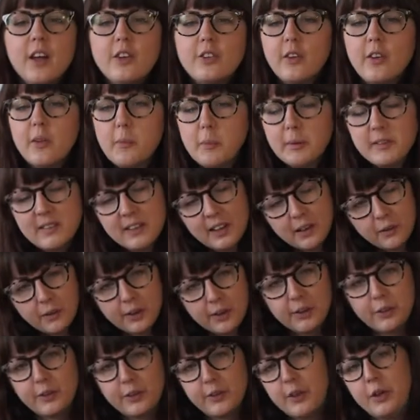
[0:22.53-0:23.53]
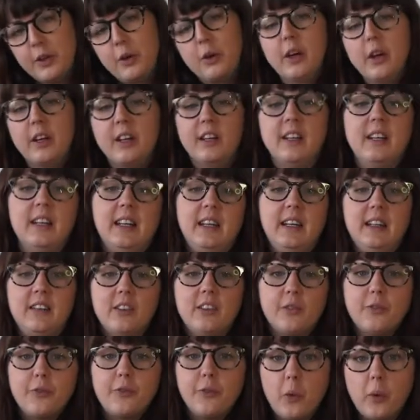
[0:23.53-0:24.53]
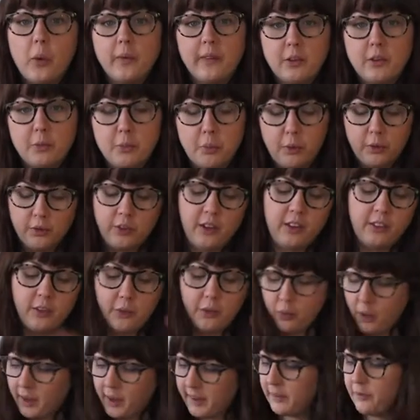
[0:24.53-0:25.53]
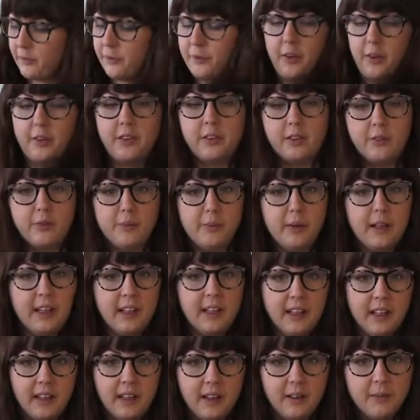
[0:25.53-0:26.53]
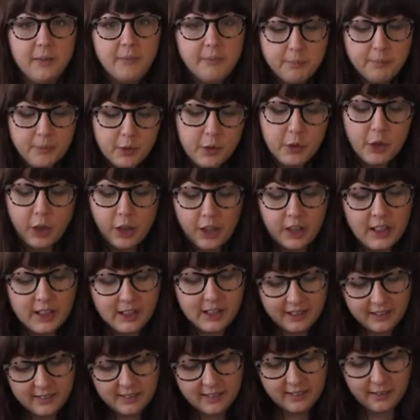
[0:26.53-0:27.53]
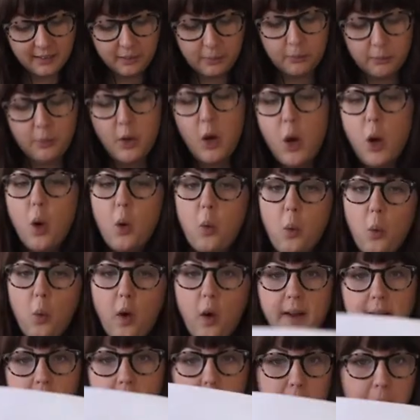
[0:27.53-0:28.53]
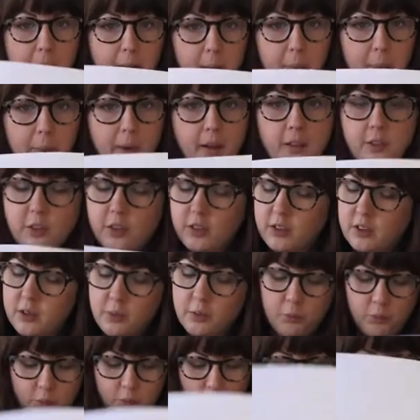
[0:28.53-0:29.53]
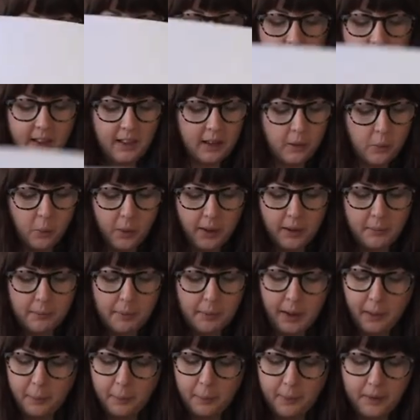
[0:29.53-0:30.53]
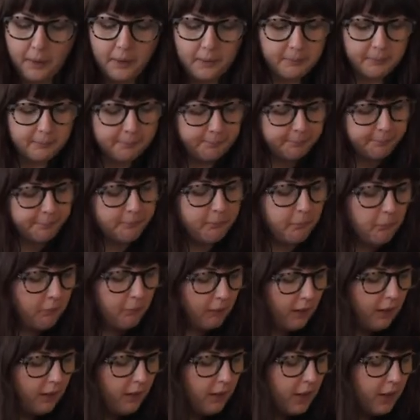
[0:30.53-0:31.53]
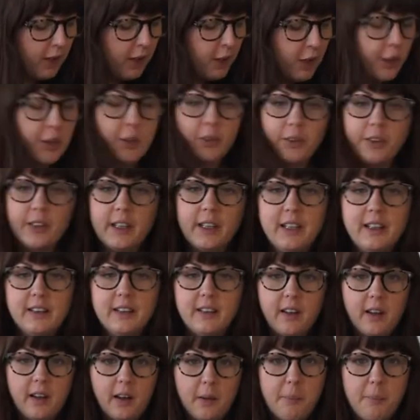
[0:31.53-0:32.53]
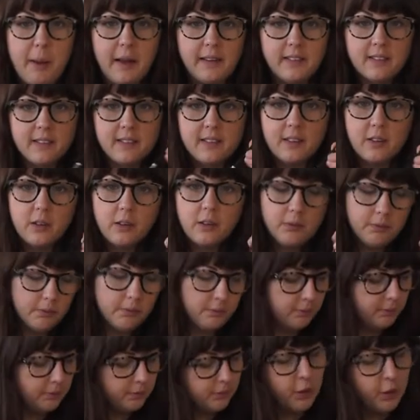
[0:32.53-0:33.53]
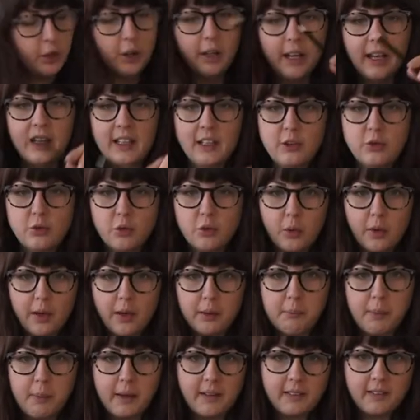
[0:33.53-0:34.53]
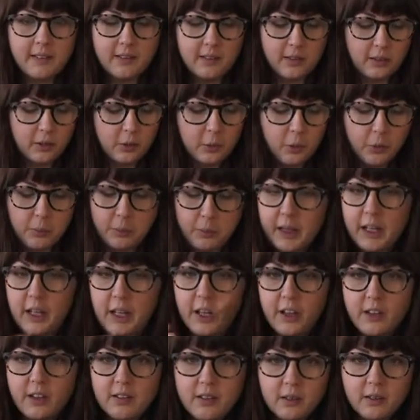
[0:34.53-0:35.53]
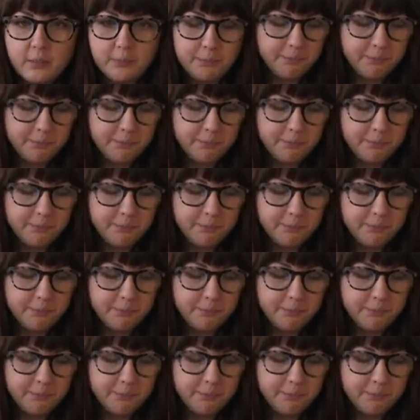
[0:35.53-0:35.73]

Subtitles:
So the materials that you're going to need for this project are right in front of me here. You're going to need some white paper, just some regular white paper. You'll need a pencil. Any drawing pencil would be good.